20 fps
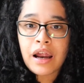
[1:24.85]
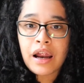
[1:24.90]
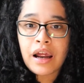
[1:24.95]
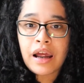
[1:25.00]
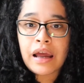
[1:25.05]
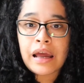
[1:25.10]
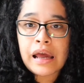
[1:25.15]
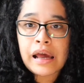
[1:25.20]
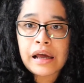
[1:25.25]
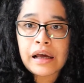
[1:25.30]

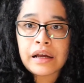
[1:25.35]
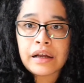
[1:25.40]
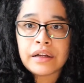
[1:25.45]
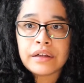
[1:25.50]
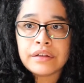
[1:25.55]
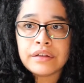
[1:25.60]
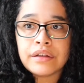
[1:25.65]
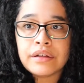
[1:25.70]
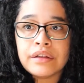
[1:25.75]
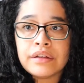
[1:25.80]

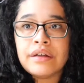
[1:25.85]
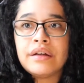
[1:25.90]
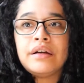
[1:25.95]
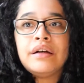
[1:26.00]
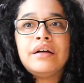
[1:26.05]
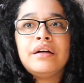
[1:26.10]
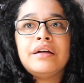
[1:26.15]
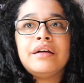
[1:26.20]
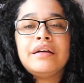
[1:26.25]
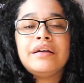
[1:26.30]
and
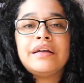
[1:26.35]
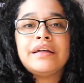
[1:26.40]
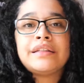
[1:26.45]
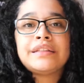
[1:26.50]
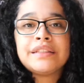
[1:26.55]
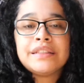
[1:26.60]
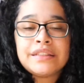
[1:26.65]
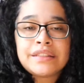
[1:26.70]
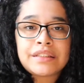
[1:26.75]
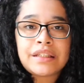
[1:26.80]
it's
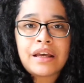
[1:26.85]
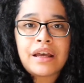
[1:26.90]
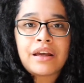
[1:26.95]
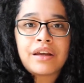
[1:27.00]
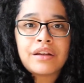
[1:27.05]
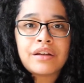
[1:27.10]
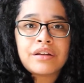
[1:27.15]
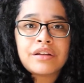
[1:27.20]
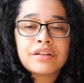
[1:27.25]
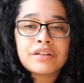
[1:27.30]

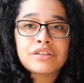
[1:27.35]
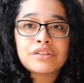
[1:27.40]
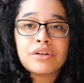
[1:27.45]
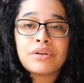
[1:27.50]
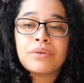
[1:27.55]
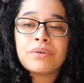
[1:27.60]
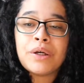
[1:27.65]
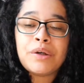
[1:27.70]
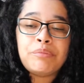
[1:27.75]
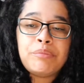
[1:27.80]
insane.
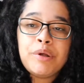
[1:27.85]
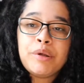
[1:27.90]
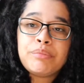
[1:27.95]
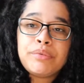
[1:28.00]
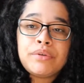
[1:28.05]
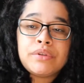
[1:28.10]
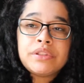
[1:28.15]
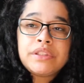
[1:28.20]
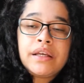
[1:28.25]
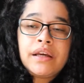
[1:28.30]
So if
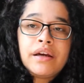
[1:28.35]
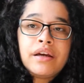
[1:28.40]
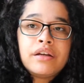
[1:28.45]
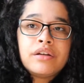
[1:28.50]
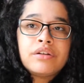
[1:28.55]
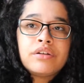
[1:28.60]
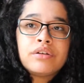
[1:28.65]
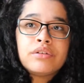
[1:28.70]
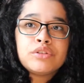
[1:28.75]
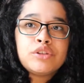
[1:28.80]
people say,
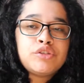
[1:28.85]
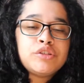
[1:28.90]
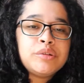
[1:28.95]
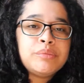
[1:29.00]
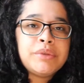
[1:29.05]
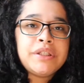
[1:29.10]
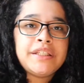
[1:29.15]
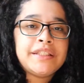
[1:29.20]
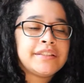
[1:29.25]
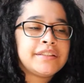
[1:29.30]
you know,
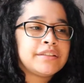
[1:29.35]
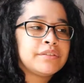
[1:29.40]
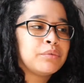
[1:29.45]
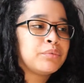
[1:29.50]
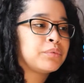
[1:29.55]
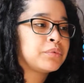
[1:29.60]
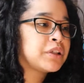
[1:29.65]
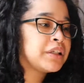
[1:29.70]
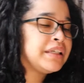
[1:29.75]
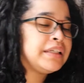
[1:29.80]
streaming is an
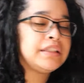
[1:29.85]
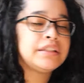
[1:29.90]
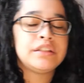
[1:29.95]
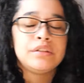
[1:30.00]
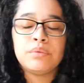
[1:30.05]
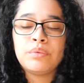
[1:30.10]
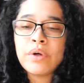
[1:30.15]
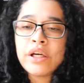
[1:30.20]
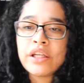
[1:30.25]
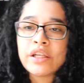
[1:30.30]
easy
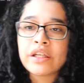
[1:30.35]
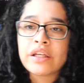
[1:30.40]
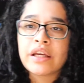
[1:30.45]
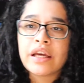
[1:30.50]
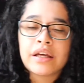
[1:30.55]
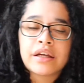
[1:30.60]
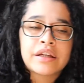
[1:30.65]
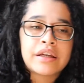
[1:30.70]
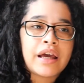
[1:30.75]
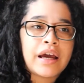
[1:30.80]
way to
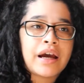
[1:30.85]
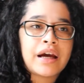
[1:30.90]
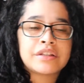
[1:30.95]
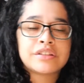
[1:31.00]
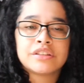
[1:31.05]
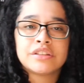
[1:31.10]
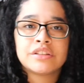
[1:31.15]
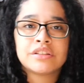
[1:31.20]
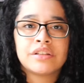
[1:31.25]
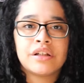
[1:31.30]
get
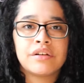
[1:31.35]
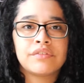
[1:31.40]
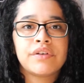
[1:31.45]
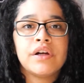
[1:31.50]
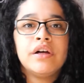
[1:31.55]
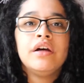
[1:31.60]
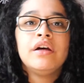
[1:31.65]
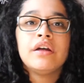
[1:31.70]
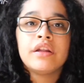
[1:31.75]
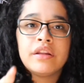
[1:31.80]
cash and stuff,
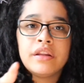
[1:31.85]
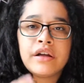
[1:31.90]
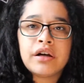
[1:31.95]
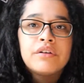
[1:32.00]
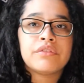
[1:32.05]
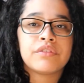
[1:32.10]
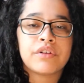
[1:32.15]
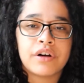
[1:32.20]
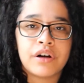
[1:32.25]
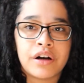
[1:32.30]
they're
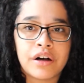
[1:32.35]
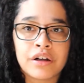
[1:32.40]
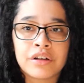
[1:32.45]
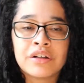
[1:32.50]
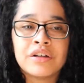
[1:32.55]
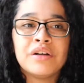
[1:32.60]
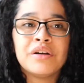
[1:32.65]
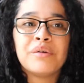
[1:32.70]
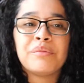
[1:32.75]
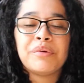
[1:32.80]
wrong,
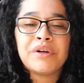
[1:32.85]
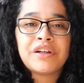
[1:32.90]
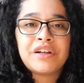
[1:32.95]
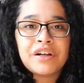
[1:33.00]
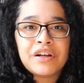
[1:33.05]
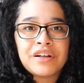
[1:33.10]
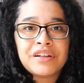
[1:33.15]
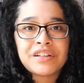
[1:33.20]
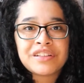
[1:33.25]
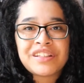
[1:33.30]

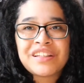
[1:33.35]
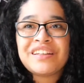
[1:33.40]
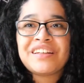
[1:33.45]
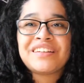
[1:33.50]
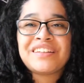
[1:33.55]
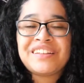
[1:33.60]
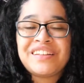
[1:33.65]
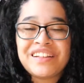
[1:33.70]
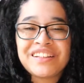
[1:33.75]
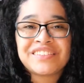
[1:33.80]
because
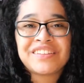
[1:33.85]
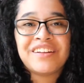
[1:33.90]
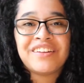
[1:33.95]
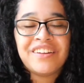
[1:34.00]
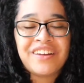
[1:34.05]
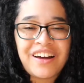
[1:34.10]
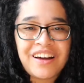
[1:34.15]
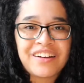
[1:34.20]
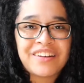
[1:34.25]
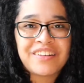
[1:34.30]
there's a
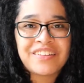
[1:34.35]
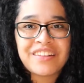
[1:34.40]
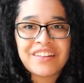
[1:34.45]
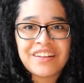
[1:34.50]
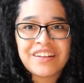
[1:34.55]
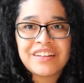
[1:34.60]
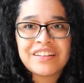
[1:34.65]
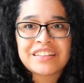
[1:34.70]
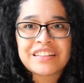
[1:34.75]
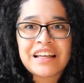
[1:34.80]
lot of
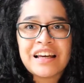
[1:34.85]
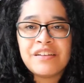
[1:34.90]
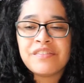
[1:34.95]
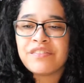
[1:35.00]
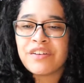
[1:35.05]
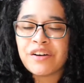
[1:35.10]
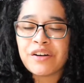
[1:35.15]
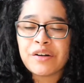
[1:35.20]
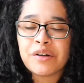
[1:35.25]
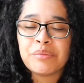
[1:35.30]
things and
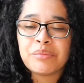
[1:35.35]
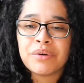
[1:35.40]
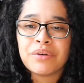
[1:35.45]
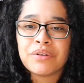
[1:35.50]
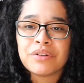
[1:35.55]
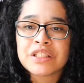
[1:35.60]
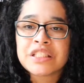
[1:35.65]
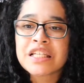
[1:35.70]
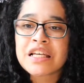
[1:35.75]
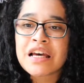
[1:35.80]

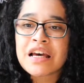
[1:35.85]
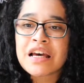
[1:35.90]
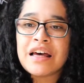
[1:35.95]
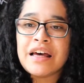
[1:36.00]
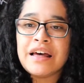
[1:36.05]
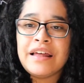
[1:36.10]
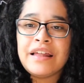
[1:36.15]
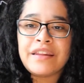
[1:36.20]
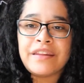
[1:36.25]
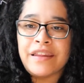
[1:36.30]
variables
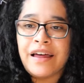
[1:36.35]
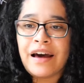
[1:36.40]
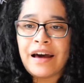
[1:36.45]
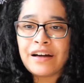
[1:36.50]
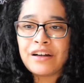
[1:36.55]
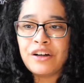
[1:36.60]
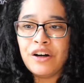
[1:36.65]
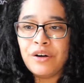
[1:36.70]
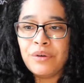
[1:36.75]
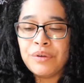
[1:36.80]

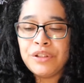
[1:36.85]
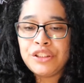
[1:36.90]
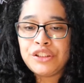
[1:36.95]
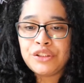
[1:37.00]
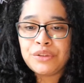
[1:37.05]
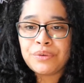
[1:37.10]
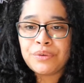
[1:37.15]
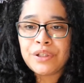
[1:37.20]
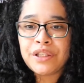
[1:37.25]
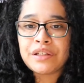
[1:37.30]
that go
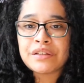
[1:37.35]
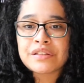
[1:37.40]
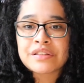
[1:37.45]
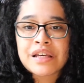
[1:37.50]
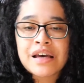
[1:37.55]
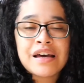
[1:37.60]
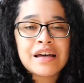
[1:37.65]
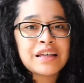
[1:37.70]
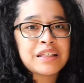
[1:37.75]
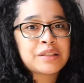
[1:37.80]
into it,
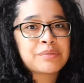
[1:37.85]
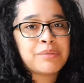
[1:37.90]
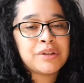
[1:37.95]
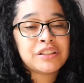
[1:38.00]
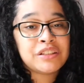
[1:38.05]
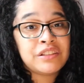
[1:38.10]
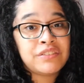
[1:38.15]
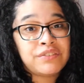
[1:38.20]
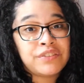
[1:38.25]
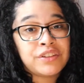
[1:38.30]

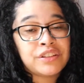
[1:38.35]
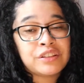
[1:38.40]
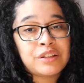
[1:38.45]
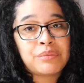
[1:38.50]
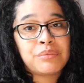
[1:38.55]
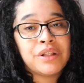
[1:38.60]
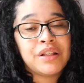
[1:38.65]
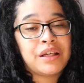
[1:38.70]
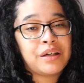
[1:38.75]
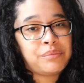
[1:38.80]
especially for
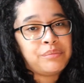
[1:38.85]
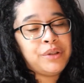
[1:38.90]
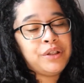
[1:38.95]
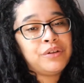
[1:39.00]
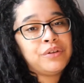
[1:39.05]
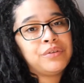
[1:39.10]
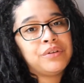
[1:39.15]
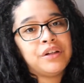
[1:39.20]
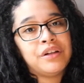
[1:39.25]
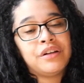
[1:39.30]
someone like me
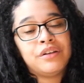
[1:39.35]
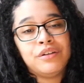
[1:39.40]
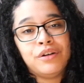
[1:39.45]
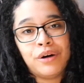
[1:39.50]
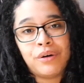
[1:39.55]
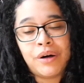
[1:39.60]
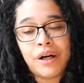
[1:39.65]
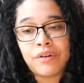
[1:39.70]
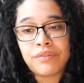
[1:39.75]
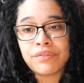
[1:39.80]
who didn't
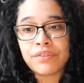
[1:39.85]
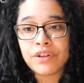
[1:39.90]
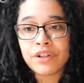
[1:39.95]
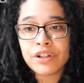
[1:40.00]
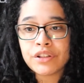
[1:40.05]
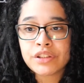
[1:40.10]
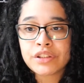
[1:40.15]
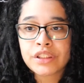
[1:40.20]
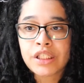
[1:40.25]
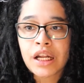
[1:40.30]
know at
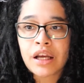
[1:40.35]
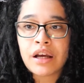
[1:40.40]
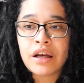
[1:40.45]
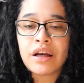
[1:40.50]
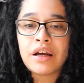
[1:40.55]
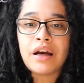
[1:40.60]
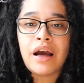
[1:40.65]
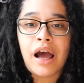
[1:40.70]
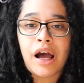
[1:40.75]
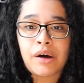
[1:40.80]
first.
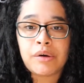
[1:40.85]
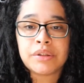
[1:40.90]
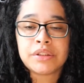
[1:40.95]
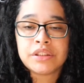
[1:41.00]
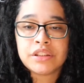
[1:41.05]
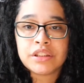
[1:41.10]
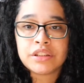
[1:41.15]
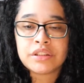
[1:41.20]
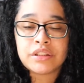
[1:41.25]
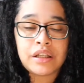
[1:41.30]
I
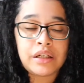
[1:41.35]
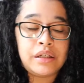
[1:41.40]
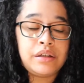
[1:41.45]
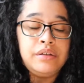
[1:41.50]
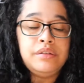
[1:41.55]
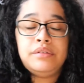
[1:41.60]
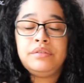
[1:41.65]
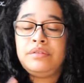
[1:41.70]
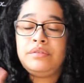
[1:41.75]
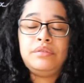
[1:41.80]
was just like,
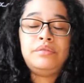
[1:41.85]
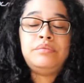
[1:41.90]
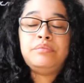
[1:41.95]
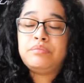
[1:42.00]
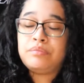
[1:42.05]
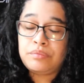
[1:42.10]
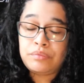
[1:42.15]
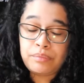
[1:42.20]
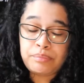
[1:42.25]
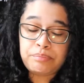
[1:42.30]

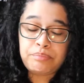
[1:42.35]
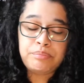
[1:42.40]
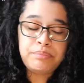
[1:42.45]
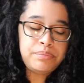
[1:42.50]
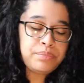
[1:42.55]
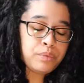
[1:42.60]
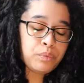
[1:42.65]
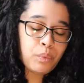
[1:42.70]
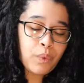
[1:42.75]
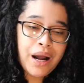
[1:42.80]

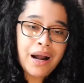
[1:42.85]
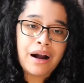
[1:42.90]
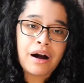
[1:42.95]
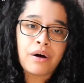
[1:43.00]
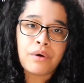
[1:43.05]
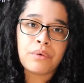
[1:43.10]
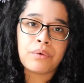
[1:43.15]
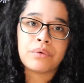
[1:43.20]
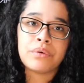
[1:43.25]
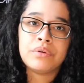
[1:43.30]

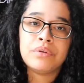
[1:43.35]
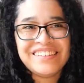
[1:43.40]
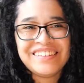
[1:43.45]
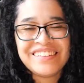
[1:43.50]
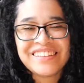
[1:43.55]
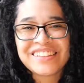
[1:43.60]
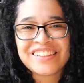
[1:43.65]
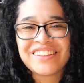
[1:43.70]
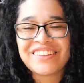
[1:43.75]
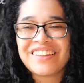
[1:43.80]
wow.
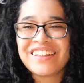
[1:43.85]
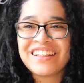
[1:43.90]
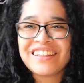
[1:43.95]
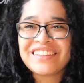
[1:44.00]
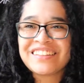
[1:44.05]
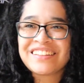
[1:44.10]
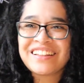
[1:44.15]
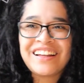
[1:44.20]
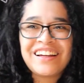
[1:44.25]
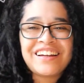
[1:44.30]
So
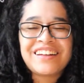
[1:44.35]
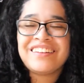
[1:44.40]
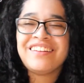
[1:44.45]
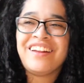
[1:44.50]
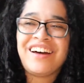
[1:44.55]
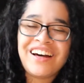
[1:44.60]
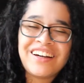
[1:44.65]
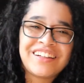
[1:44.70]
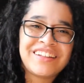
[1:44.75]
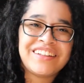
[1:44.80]
things like
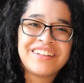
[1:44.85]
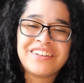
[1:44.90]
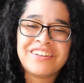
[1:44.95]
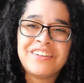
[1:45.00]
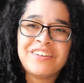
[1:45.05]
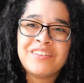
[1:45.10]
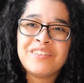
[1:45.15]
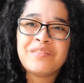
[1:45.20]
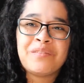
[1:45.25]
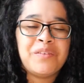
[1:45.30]

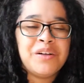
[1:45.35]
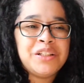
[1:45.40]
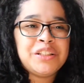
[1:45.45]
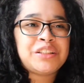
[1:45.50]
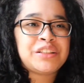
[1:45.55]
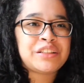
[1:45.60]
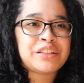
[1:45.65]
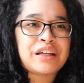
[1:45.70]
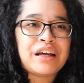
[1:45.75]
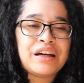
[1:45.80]
Laudio,
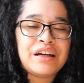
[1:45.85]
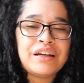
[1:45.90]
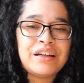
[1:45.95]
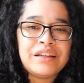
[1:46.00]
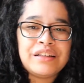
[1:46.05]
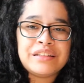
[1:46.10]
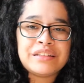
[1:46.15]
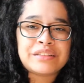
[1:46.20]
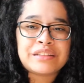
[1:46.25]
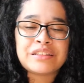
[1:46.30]
which
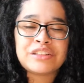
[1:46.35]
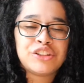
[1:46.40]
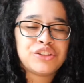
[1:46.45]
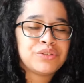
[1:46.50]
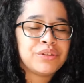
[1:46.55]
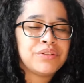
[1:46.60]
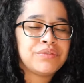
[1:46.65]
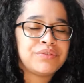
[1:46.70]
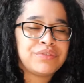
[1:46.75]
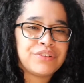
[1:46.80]
is
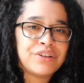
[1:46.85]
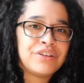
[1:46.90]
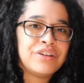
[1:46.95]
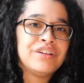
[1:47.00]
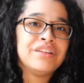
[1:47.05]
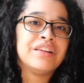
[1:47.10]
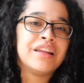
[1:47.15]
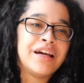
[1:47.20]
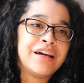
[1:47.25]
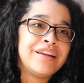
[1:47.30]
short for
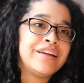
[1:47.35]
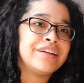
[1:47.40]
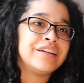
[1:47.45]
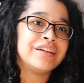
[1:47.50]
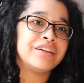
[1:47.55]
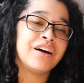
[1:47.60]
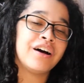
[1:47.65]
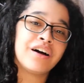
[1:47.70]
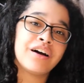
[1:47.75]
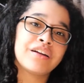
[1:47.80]
lighting
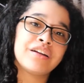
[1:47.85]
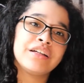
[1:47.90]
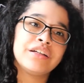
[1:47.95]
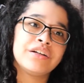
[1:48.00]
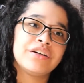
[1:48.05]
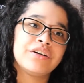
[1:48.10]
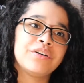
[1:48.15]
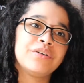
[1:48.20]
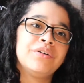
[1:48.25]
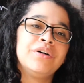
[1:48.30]
and
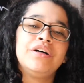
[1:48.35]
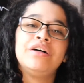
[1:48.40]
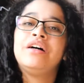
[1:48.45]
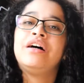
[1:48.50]
audio,